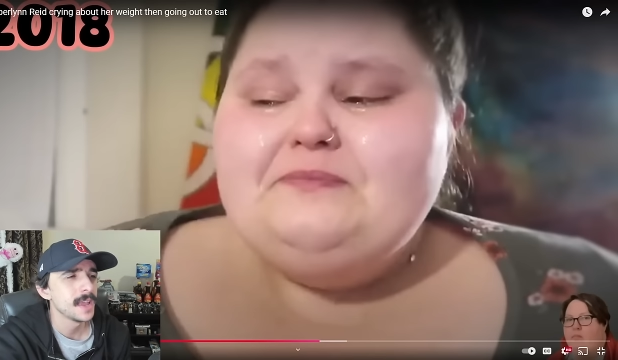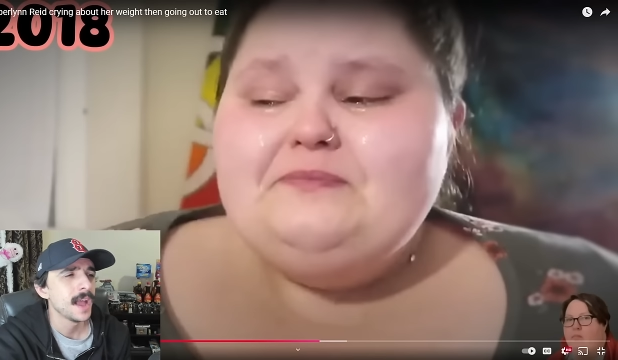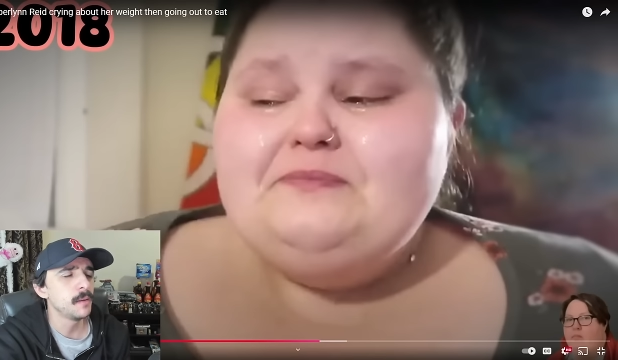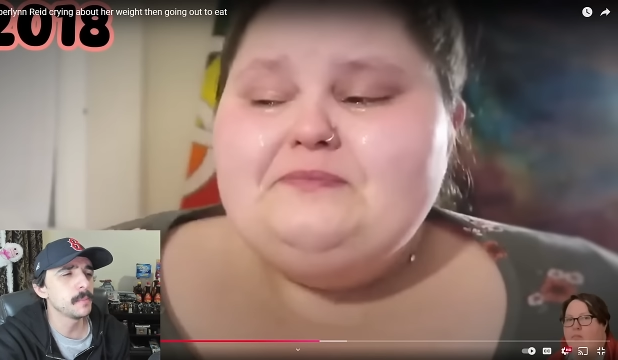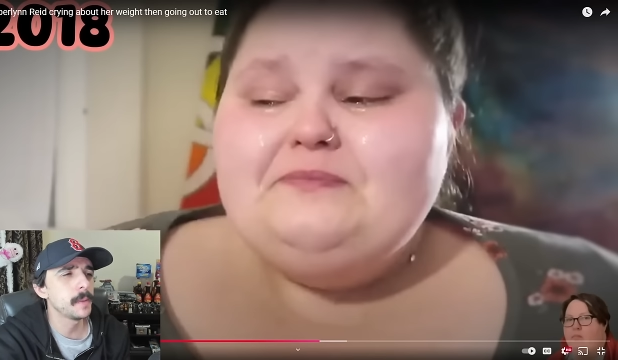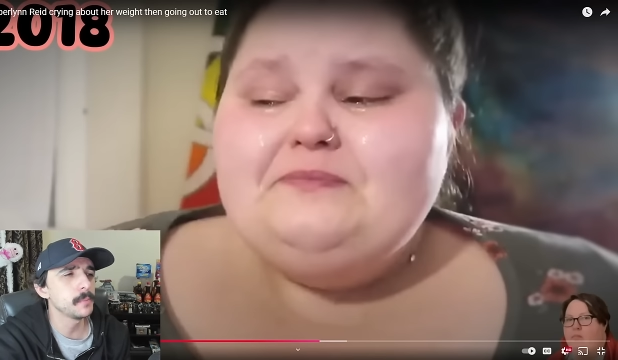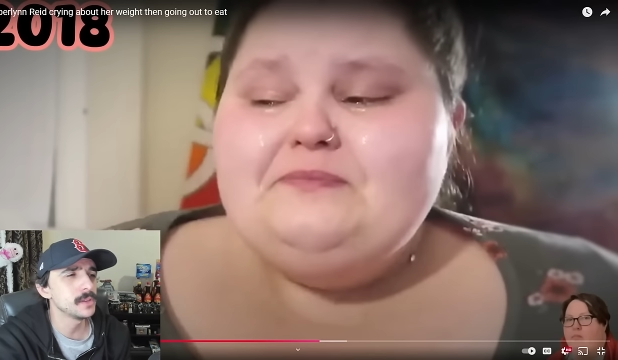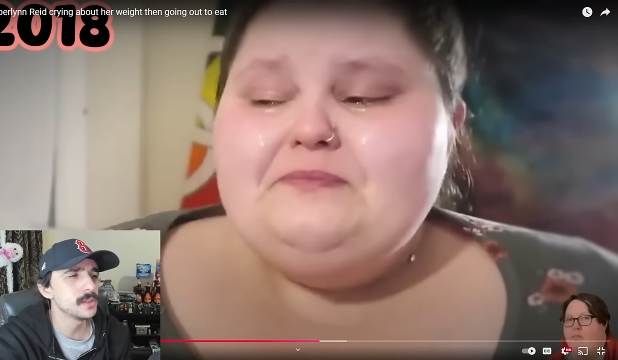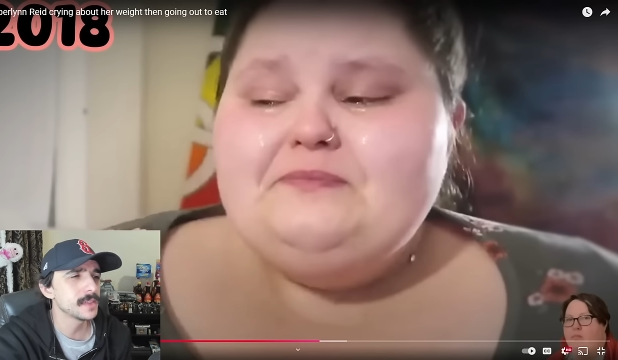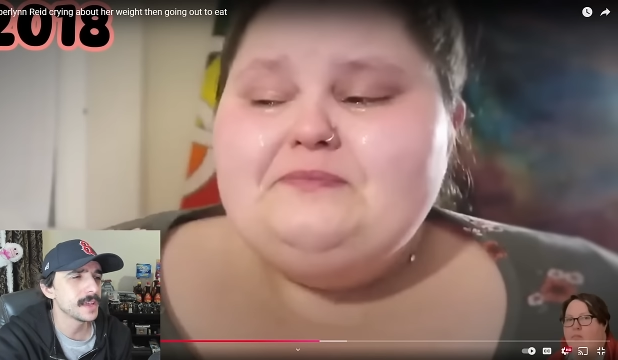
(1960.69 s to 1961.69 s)
Speaker 1: How many people do you
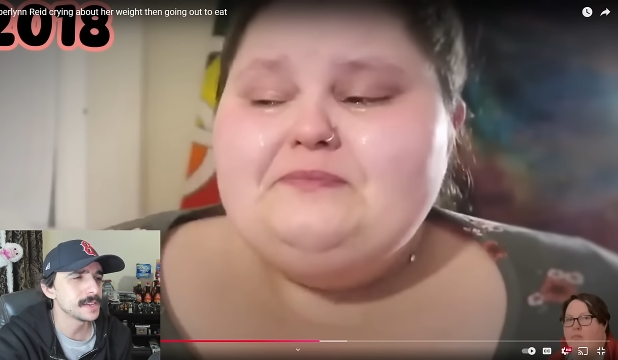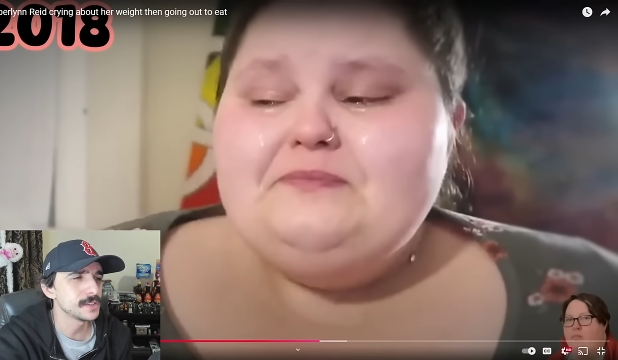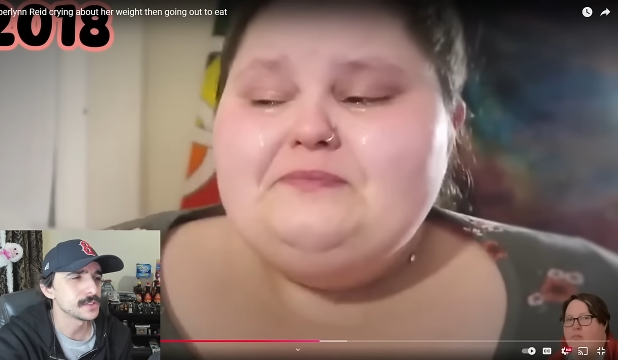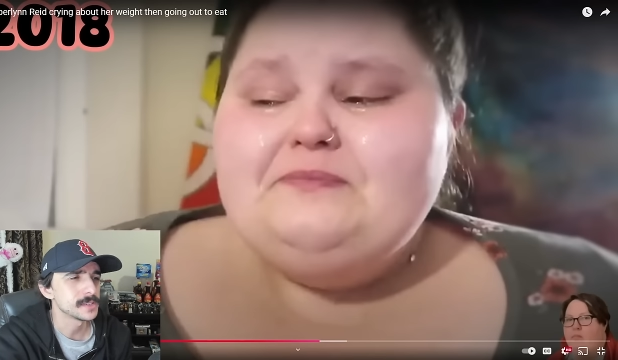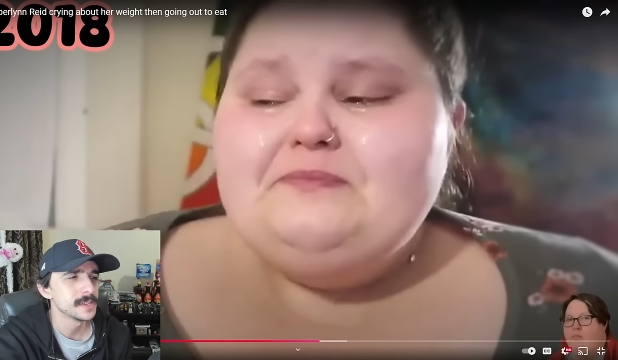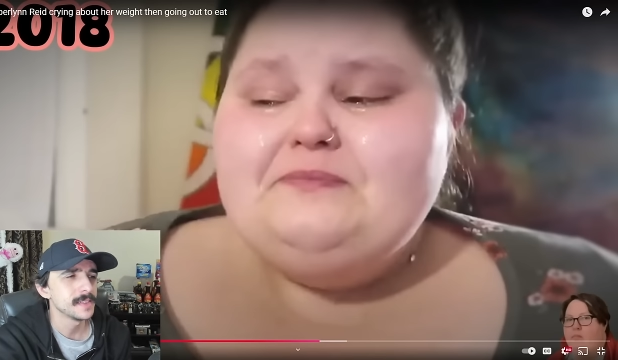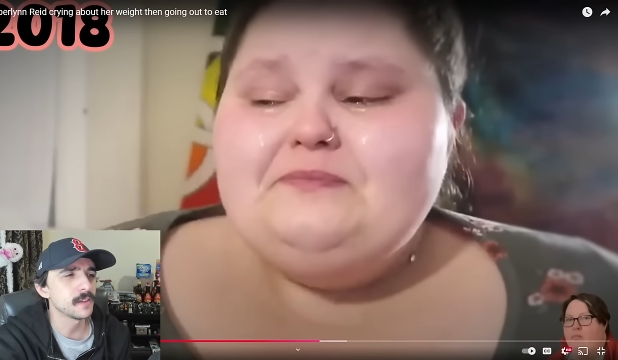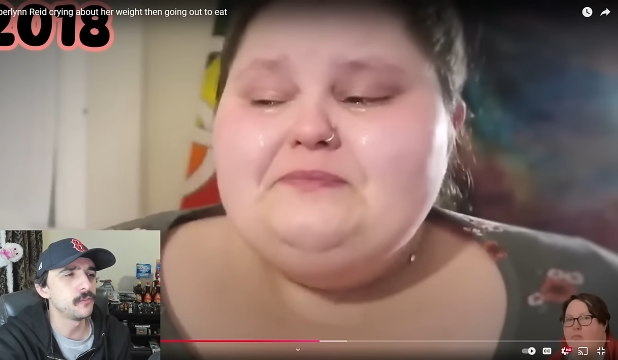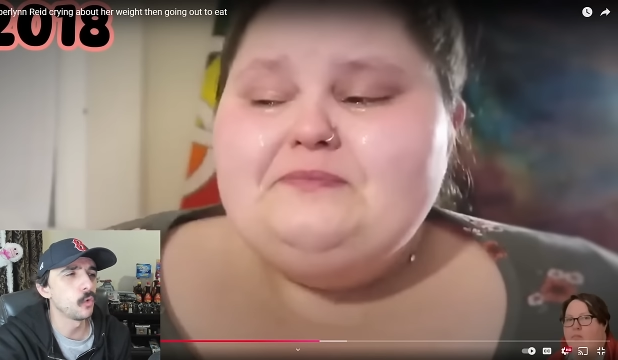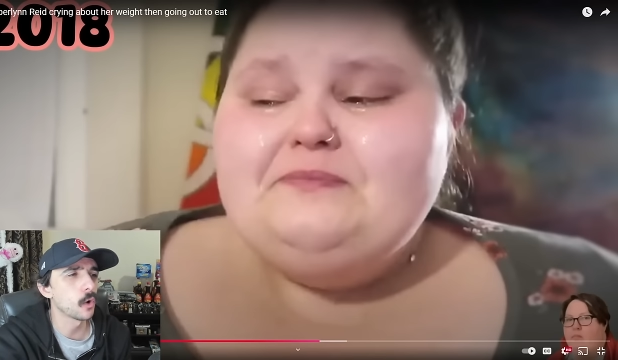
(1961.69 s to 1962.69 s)
think that is? Like
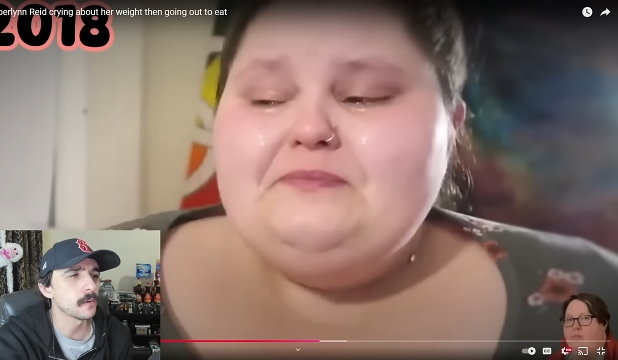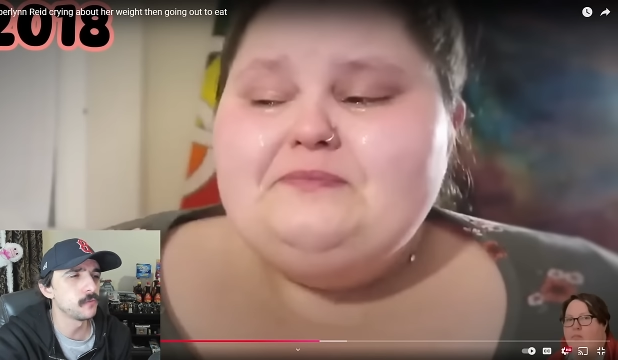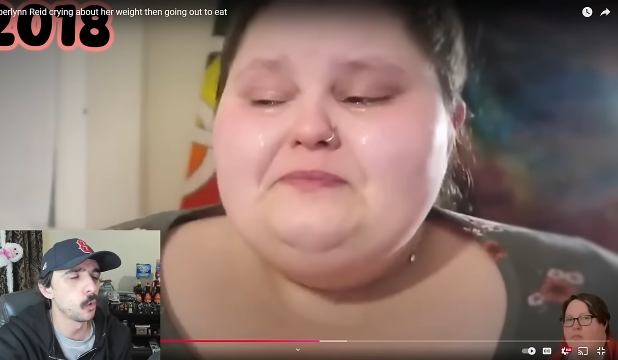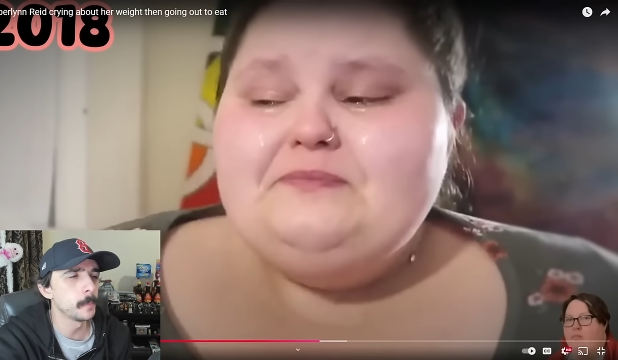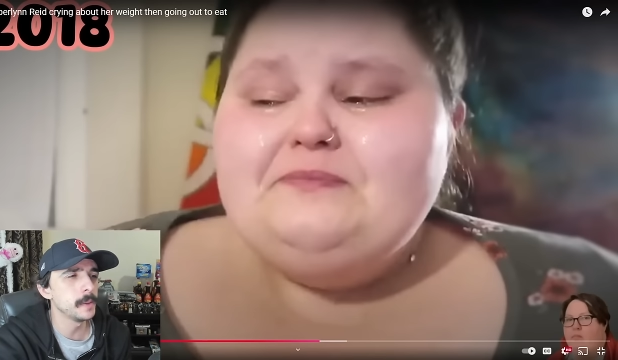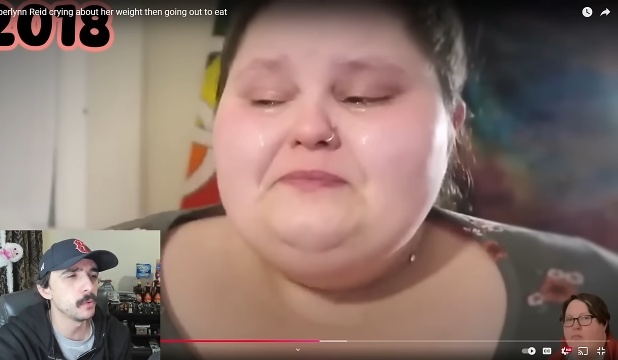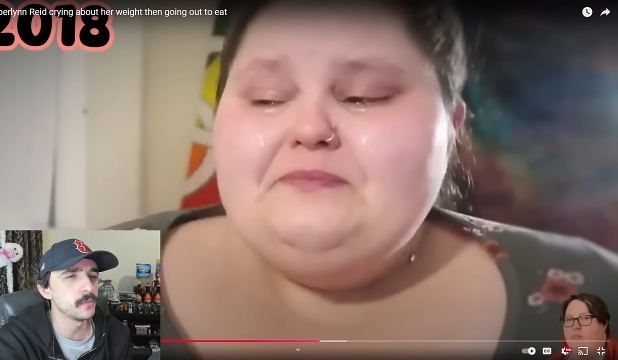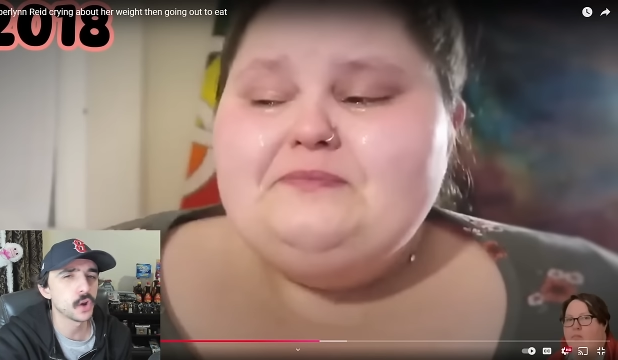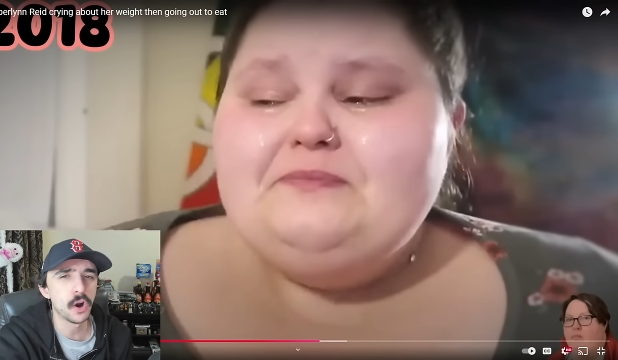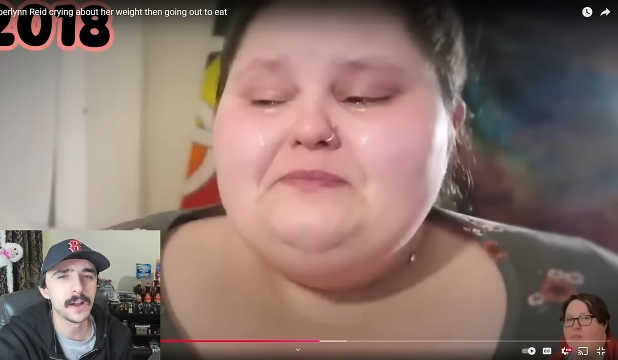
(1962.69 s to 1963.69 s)
four, four people of
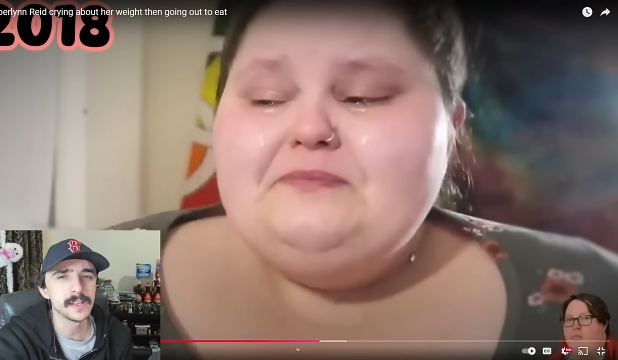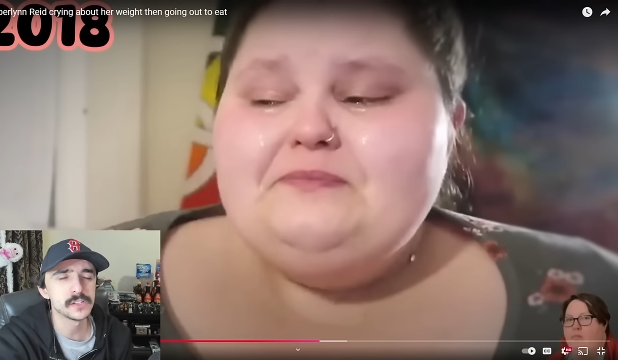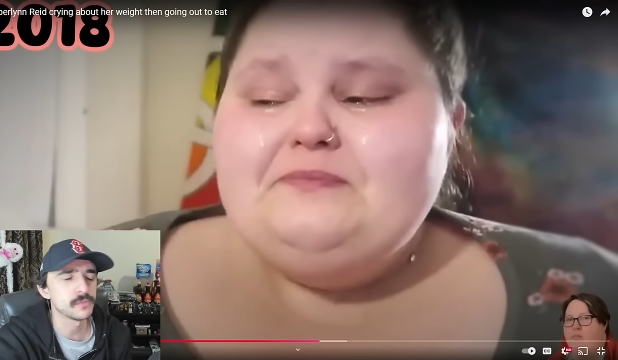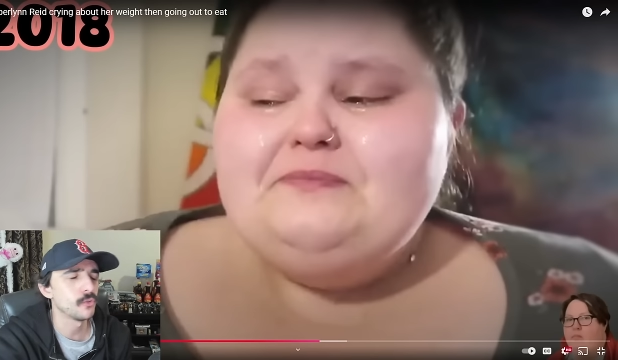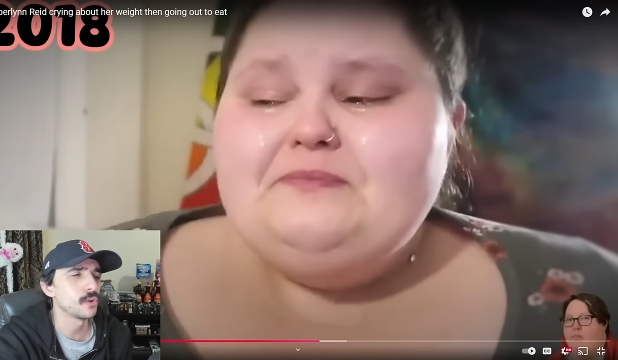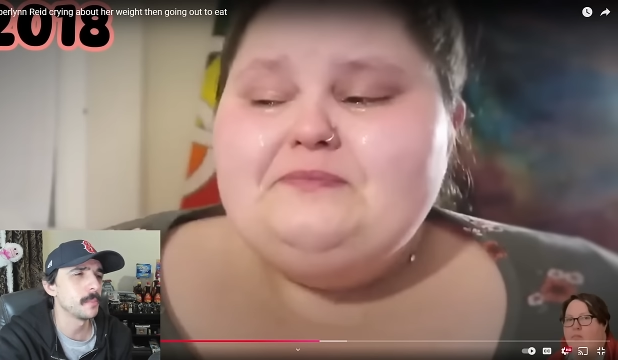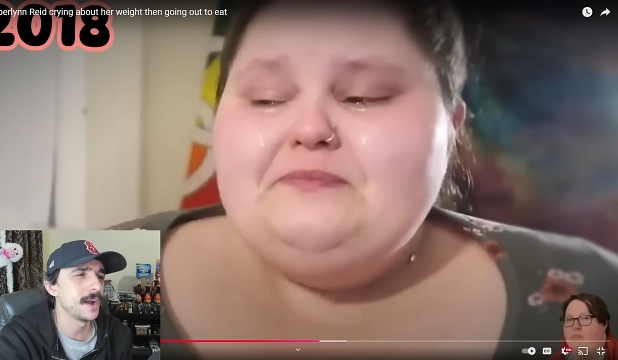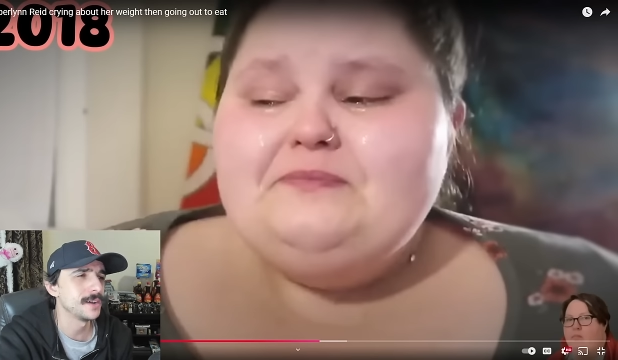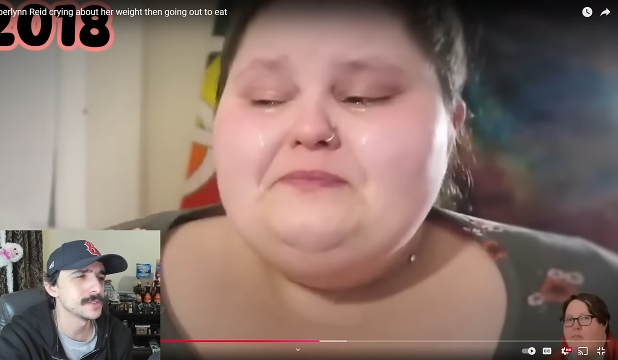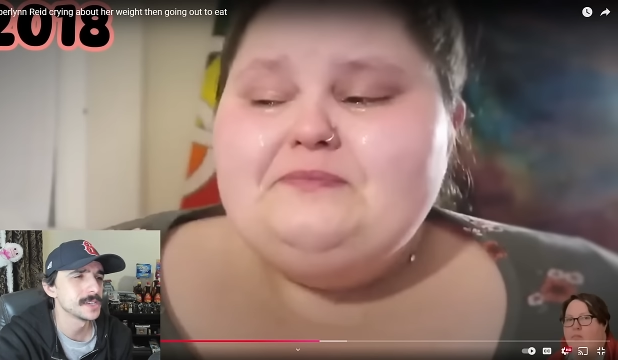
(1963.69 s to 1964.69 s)
your audience are 400
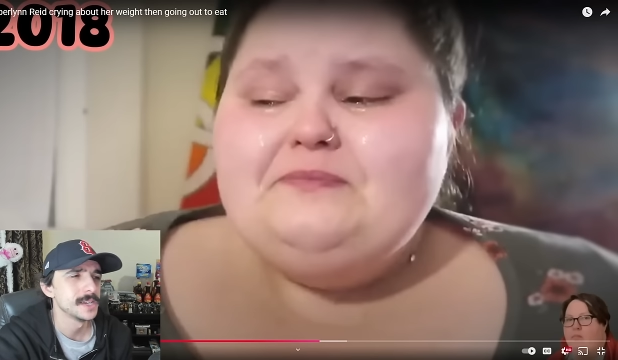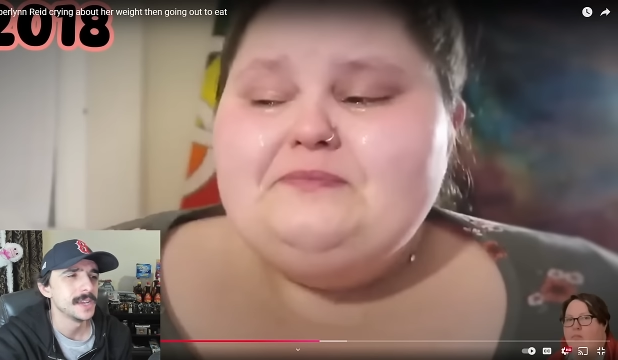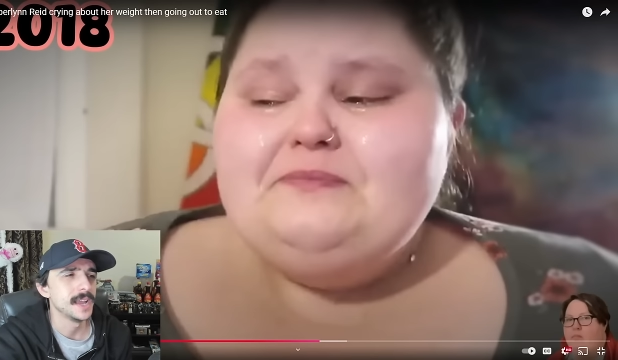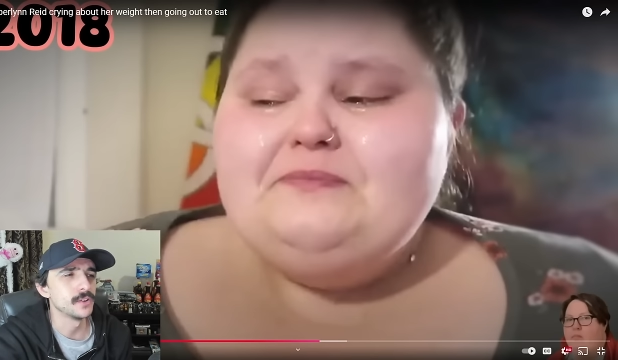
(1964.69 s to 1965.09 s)
pounds, and you're